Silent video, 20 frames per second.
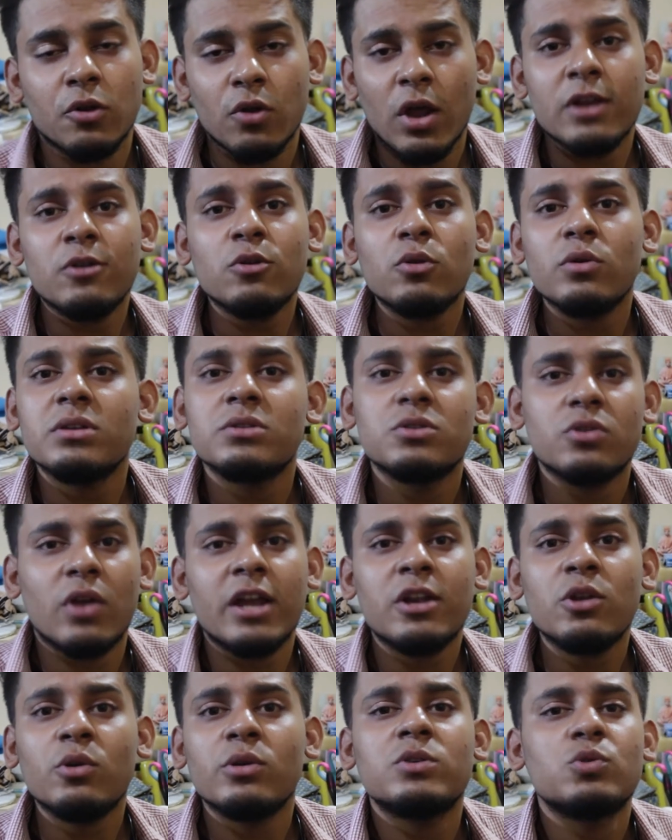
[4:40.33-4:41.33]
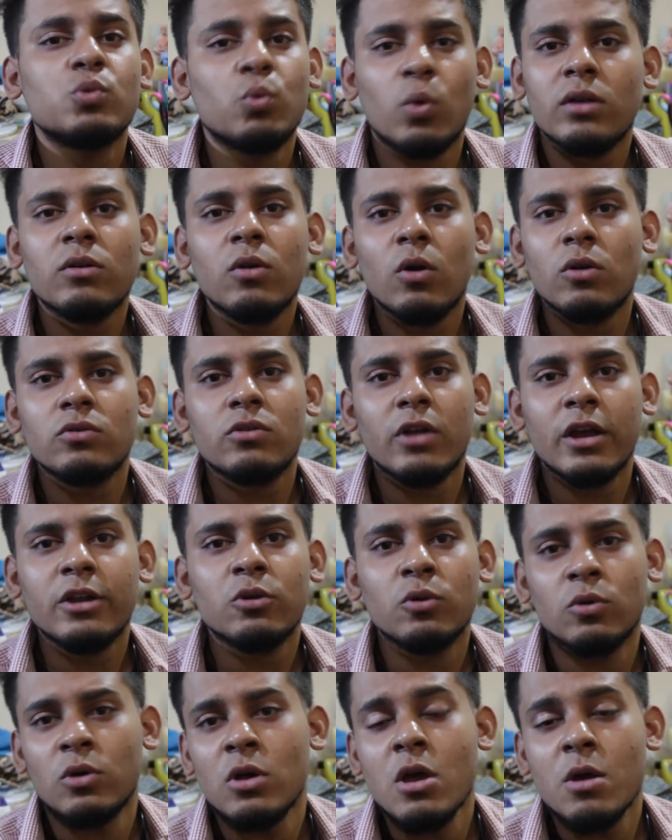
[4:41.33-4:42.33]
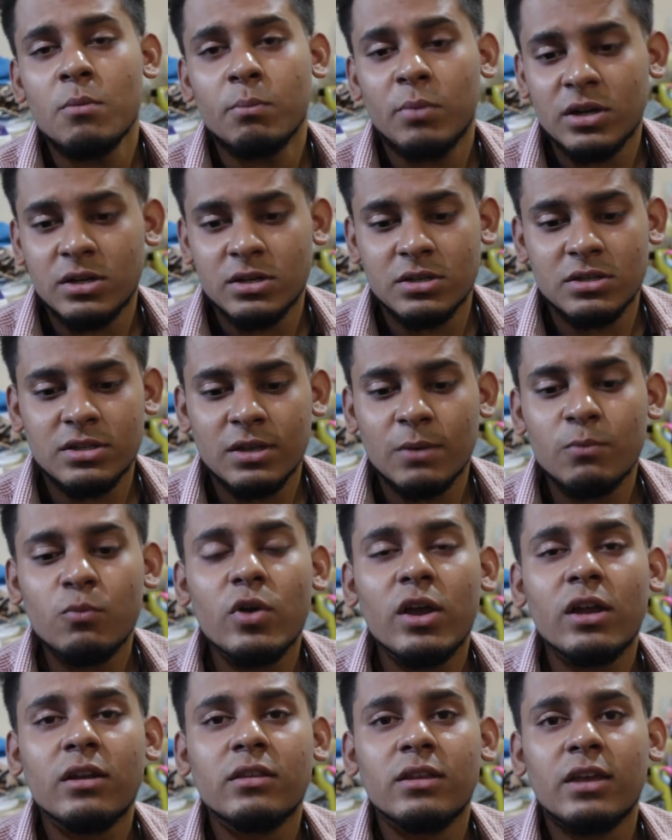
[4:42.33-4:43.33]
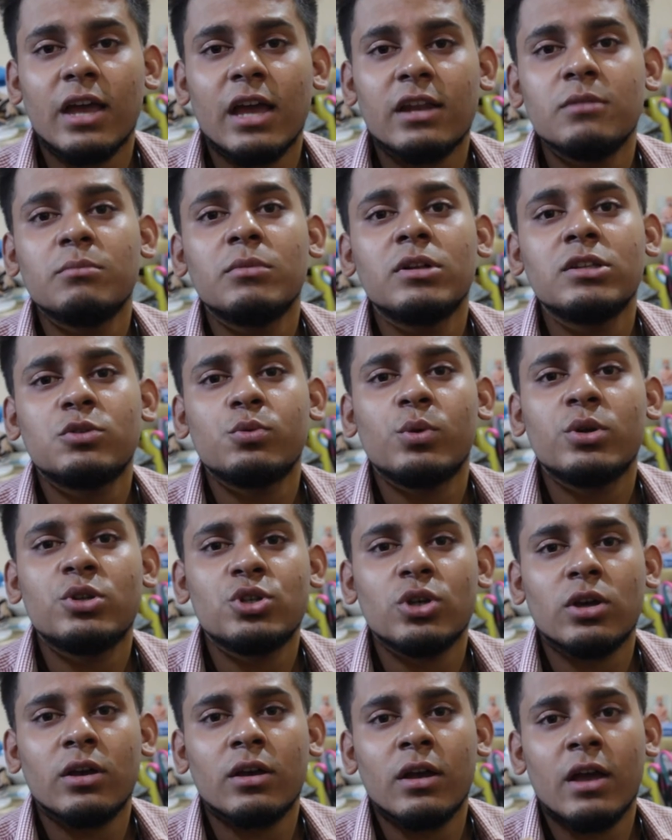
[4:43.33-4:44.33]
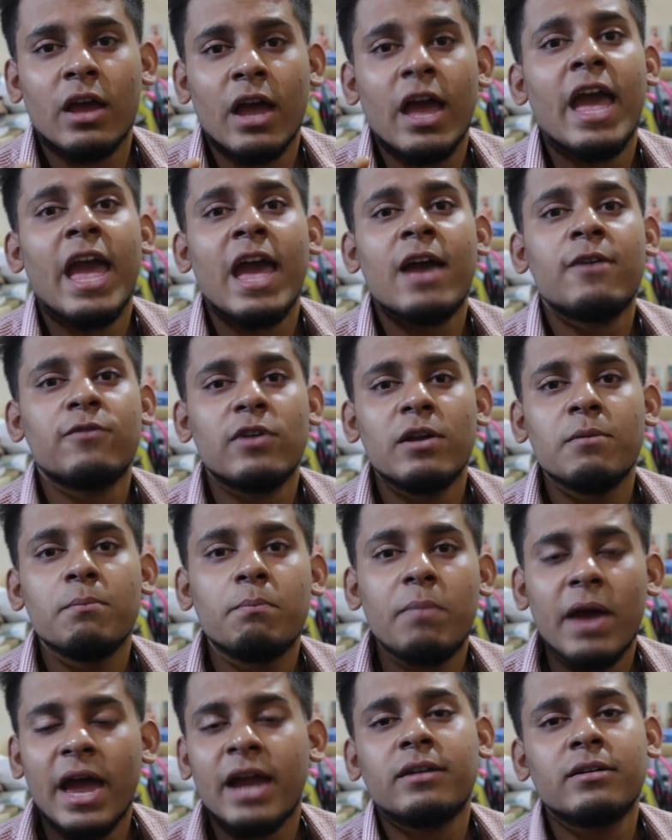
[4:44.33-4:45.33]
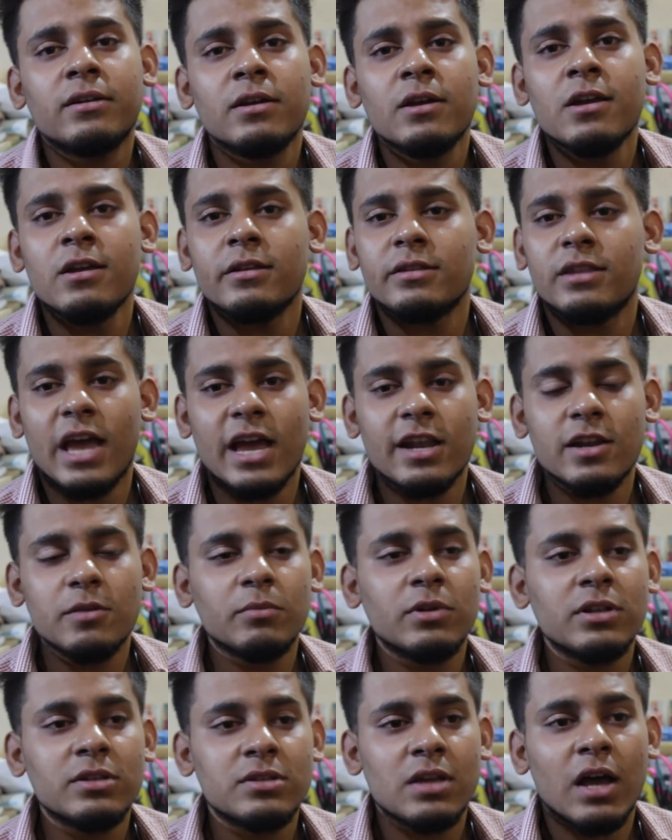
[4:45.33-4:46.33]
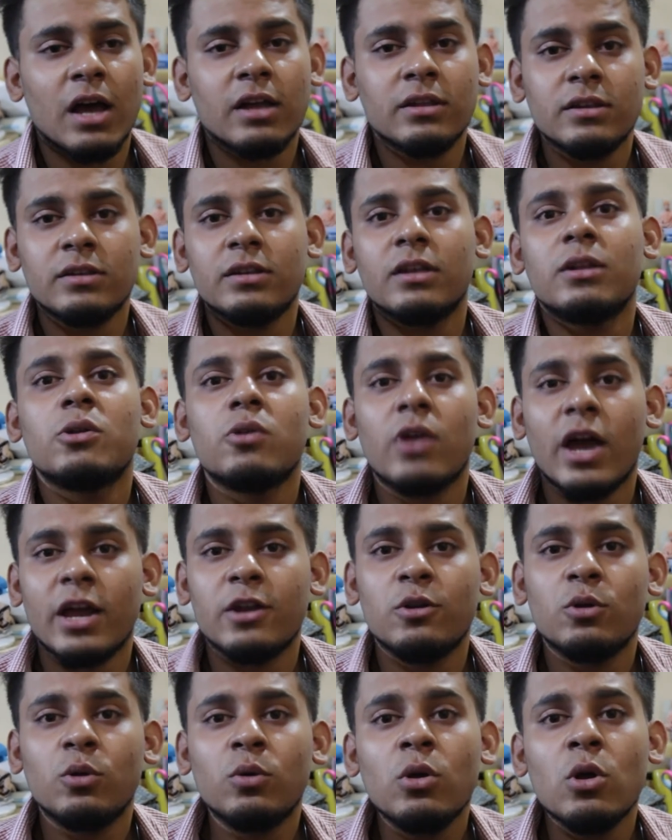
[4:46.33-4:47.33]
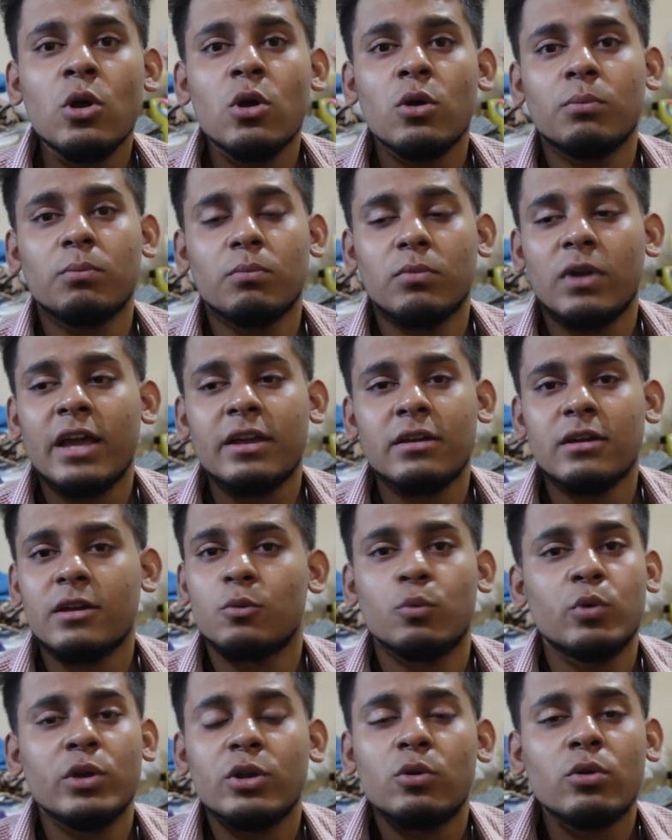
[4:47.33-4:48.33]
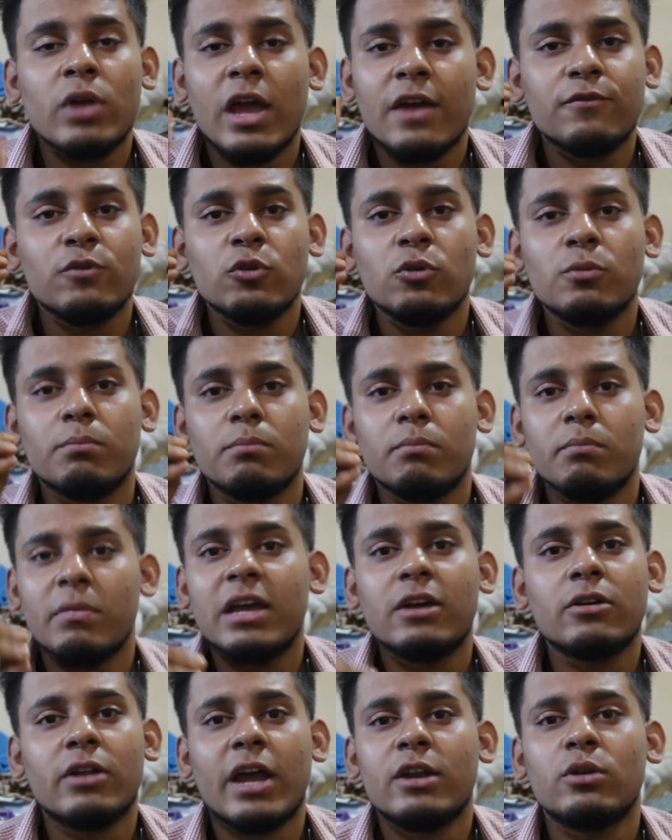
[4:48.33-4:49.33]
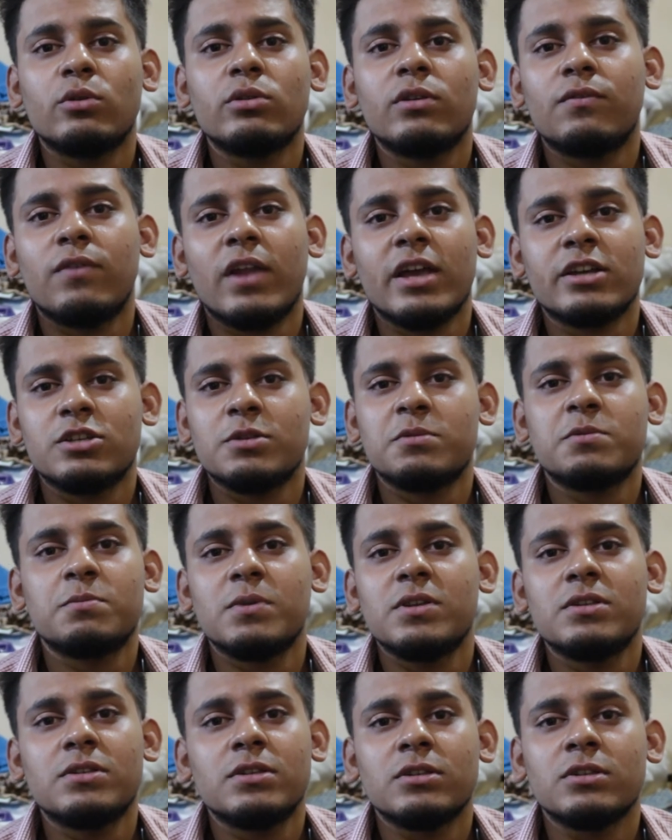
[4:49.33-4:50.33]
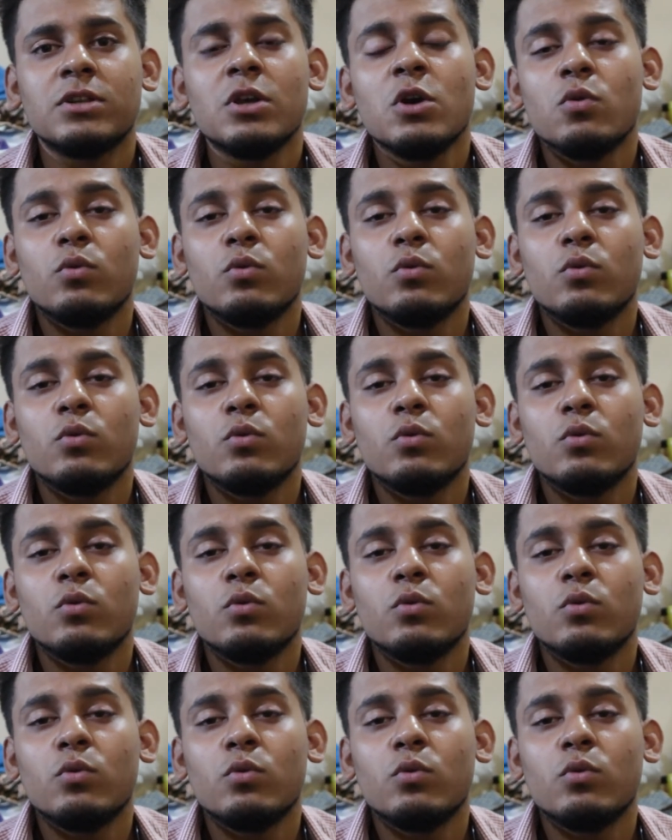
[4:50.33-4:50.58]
Rhino is rhino, it's one horn rhino, but somewhere the animals which have impact, the animals other than rhino, like we don't have to make rhino the flagship species.